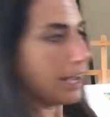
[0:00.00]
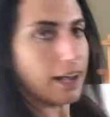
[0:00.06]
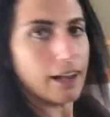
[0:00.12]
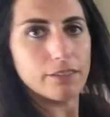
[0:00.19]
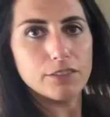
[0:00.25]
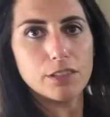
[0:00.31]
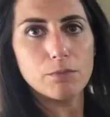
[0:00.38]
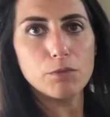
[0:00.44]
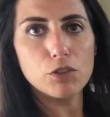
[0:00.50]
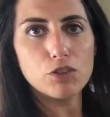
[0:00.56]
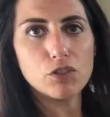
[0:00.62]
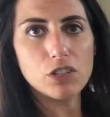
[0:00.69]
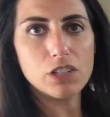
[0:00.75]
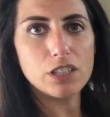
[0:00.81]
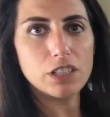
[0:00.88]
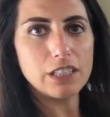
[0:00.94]
have some
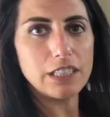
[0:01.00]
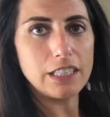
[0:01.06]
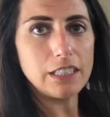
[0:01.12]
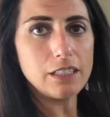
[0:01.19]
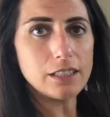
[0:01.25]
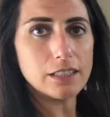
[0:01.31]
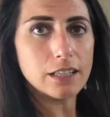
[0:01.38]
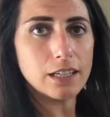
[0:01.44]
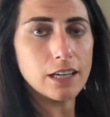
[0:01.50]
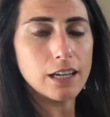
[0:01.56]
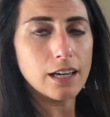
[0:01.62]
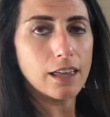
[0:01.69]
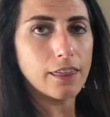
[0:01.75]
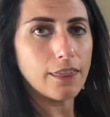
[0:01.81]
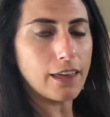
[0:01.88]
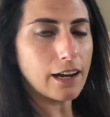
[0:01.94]
nutritional yeast
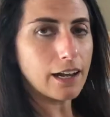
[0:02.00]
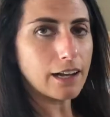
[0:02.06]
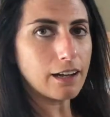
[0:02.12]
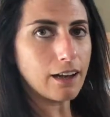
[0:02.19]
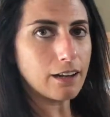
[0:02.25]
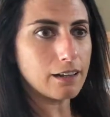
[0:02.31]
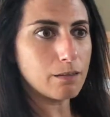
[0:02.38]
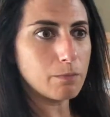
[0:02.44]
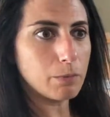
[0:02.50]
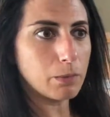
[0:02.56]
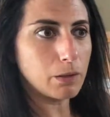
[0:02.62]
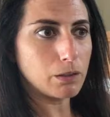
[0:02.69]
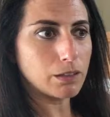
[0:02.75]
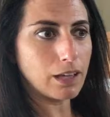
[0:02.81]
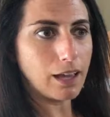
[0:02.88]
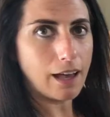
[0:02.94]
that I got in
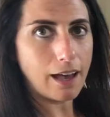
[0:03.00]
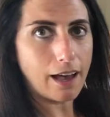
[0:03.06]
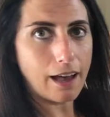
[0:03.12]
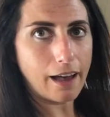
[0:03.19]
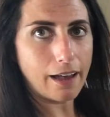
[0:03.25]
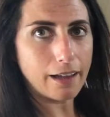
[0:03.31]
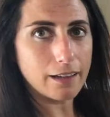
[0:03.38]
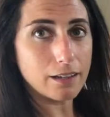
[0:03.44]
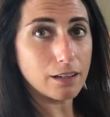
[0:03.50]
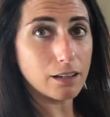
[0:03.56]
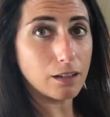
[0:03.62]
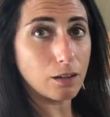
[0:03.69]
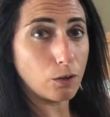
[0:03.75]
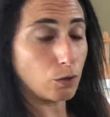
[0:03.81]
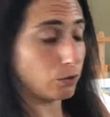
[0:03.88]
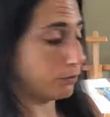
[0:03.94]
bulk at
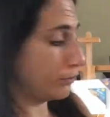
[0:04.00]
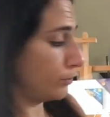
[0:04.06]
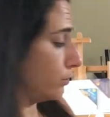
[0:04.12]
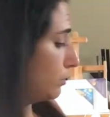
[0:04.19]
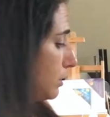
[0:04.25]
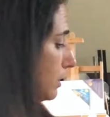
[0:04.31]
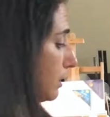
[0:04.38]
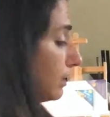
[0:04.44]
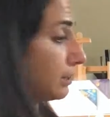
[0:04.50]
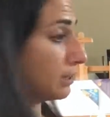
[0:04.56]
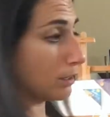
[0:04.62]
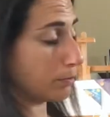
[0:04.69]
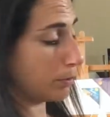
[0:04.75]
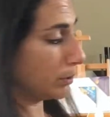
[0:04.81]
Whole Foods in their